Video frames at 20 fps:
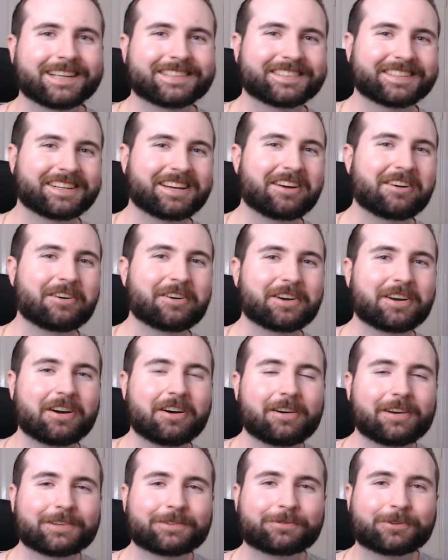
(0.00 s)
How's it going,
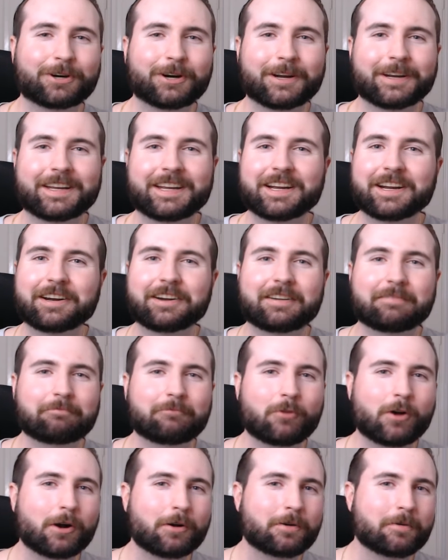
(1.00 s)
guys? Ryan here,
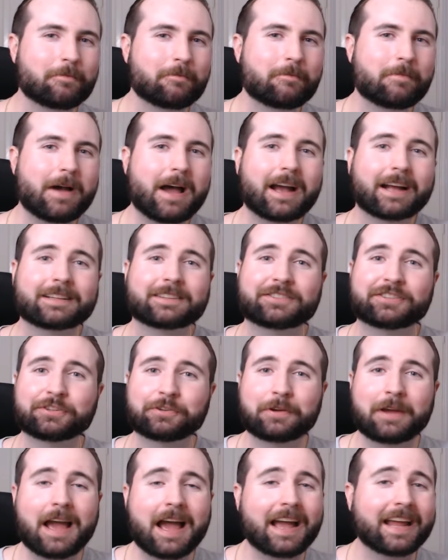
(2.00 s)
and welcome back
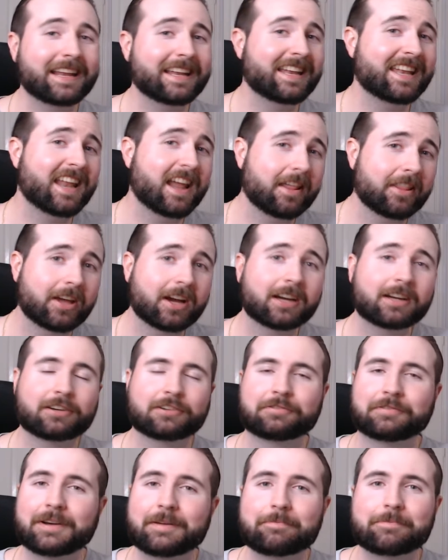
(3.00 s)
to another
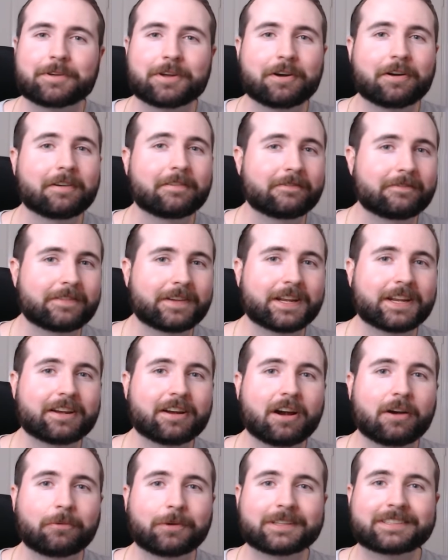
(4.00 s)
crypto
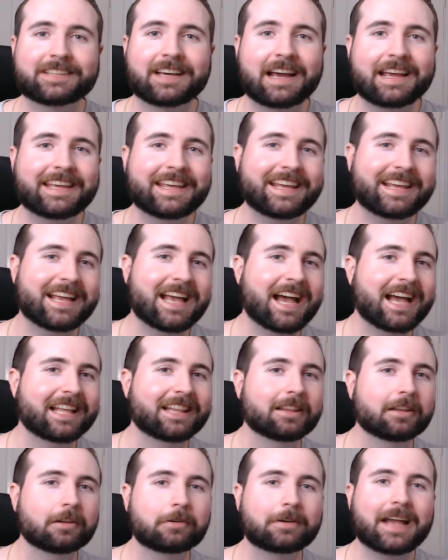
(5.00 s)
video. We're taking
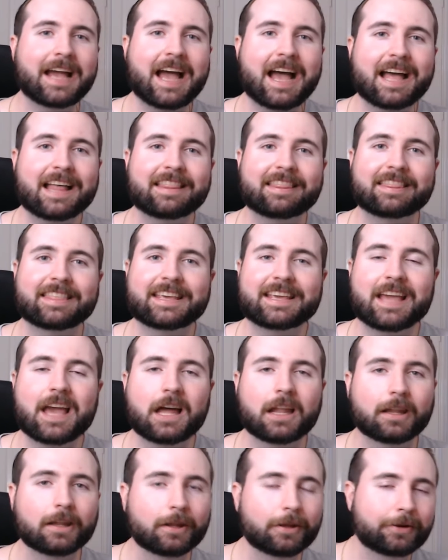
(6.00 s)
a look at
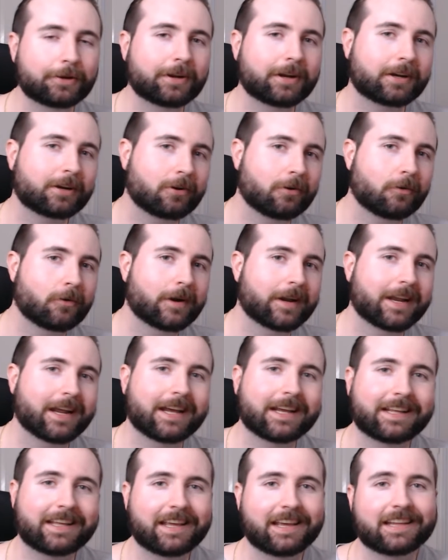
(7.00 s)
the Luna coin
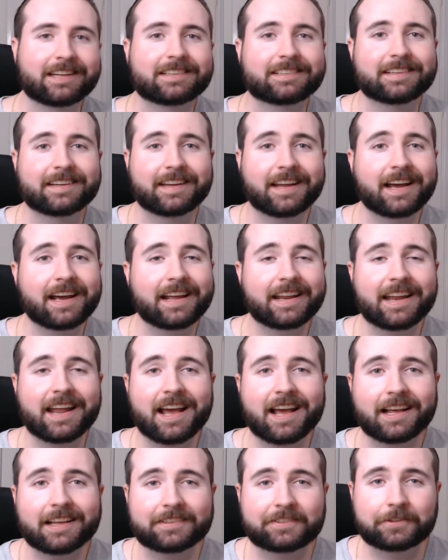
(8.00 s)
again today, and
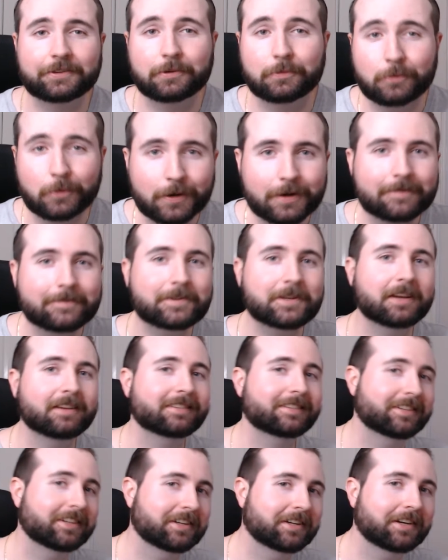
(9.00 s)
as you would have
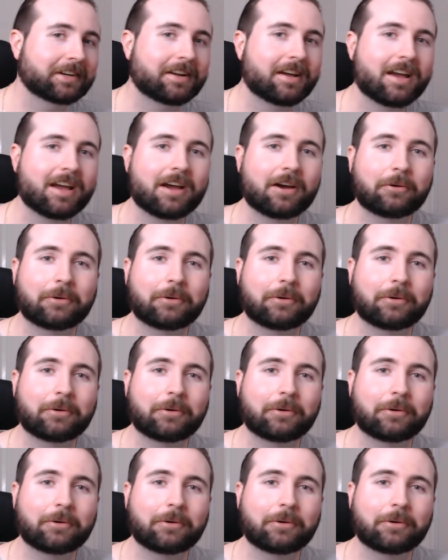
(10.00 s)
just heard,